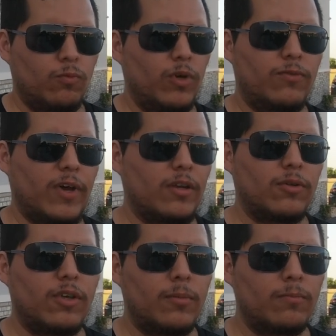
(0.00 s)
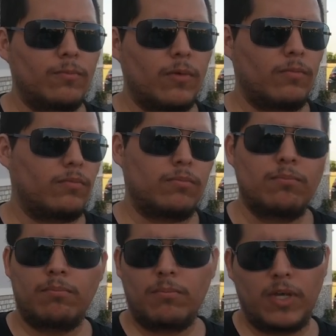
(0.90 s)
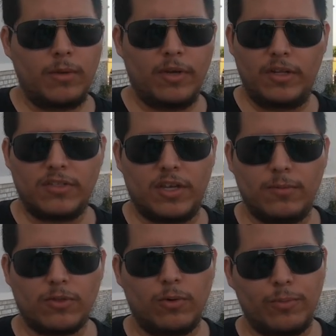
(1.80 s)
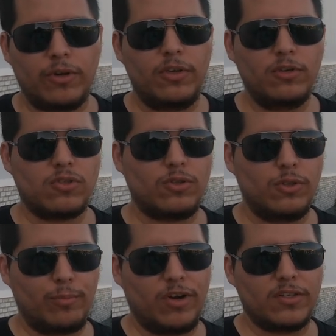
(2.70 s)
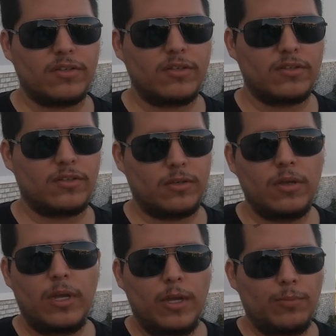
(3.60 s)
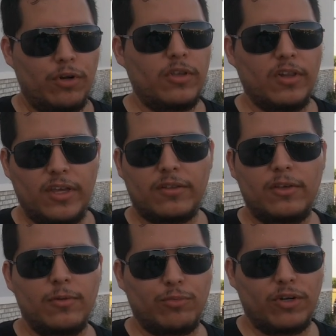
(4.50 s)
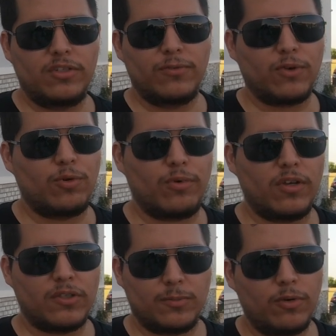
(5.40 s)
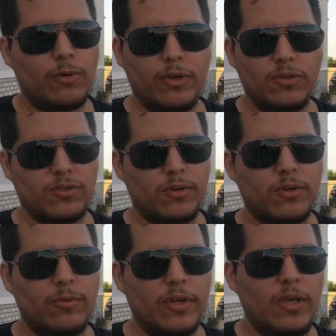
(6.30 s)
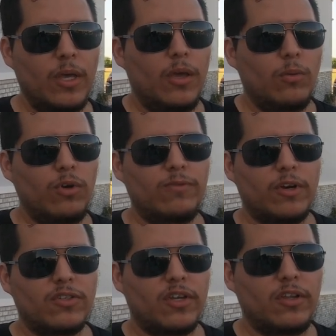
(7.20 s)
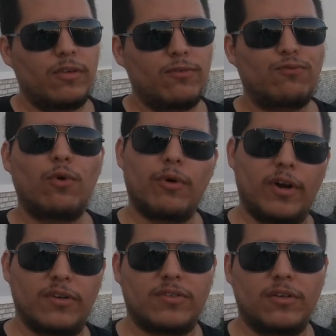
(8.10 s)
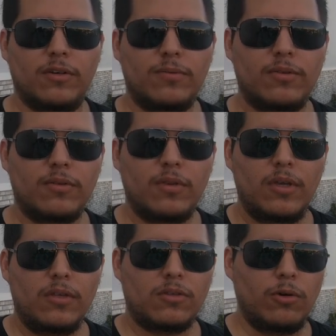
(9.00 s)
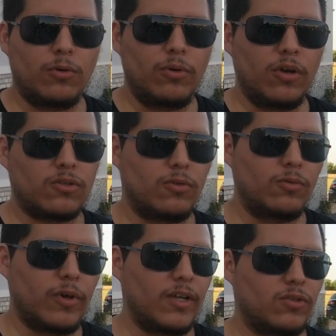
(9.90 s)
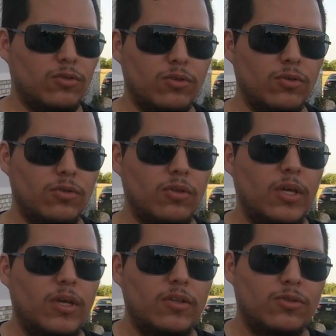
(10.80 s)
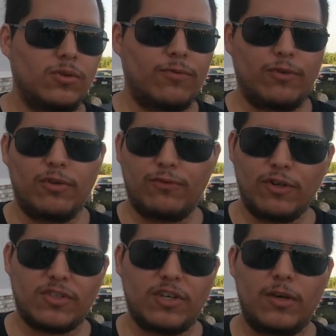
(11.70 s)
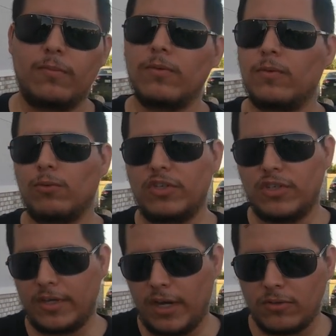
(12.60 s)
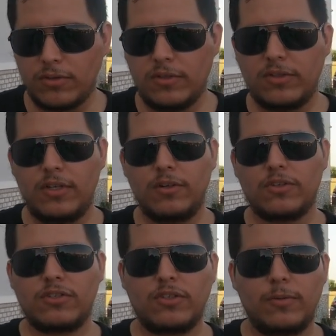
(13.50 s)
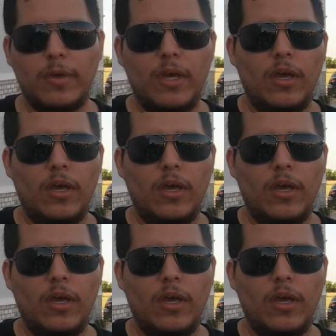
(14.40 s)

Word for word: We've handled them many times, so we're pretty used to the process. It's a pretty lengthy and pretty difficult process, but we're used to it already. We've never done it for ourselves, so we also had to do it for the first time, reaching out to the dealership,